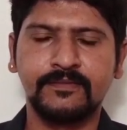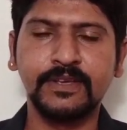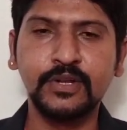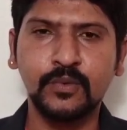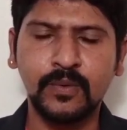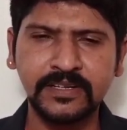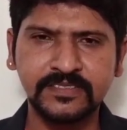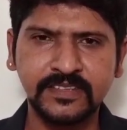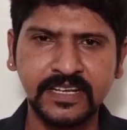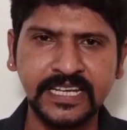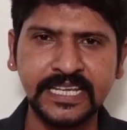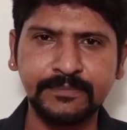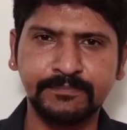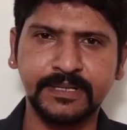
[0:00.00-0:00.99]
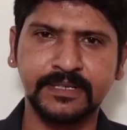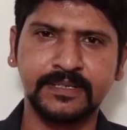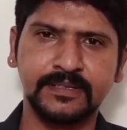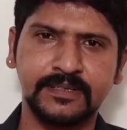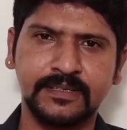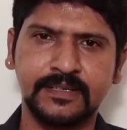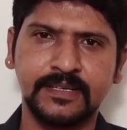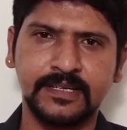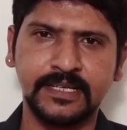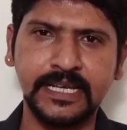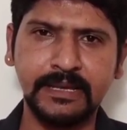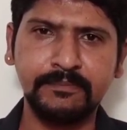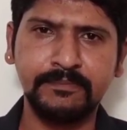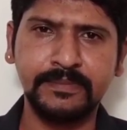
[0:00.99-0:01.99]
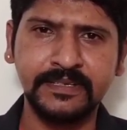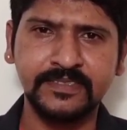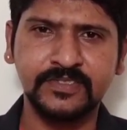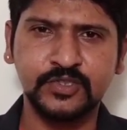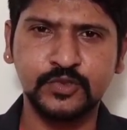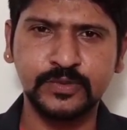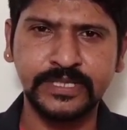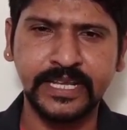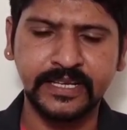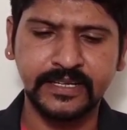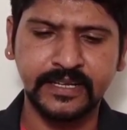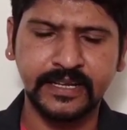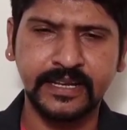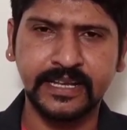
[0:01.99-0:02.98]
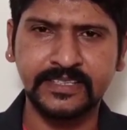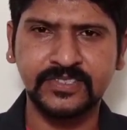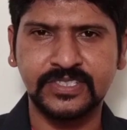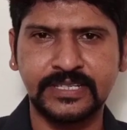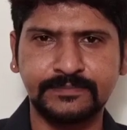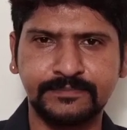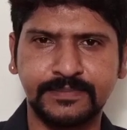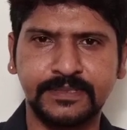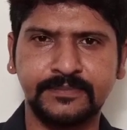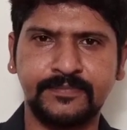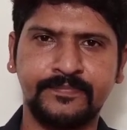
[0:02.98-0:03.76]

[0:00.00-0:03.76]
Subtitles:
We know what's a leap. Leap is to take a next step.